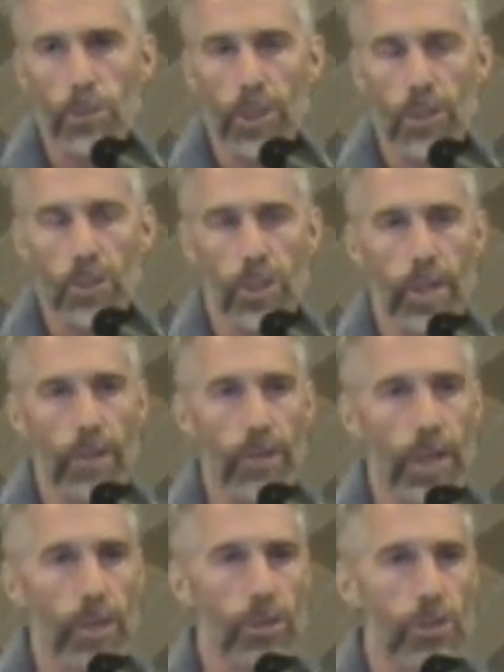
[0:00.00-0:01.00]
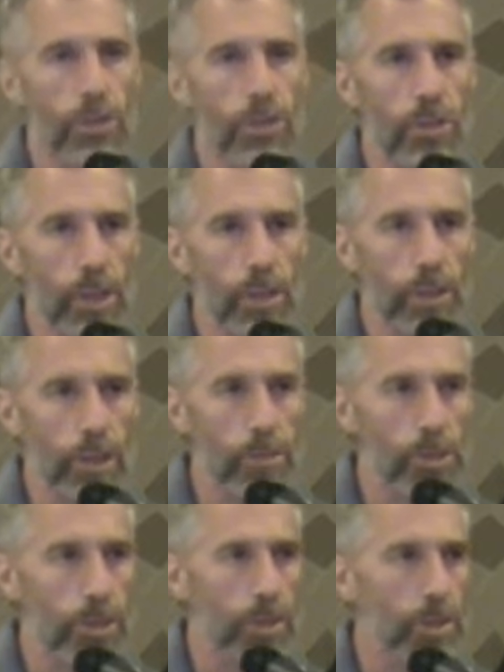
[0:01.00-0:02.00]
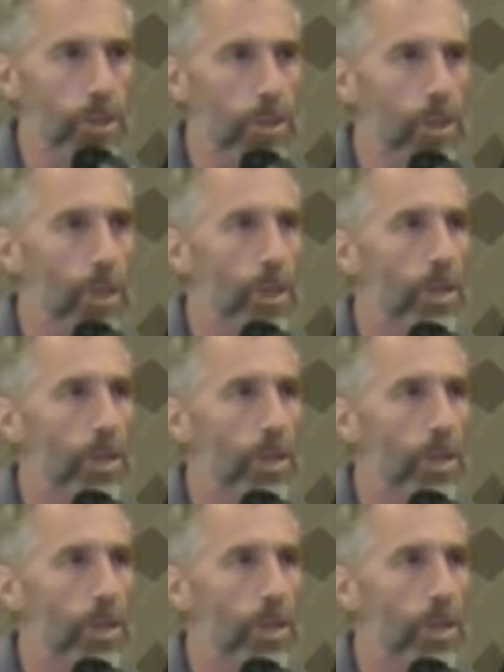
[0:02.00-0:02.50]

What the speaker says: because a lot of that is this secondary material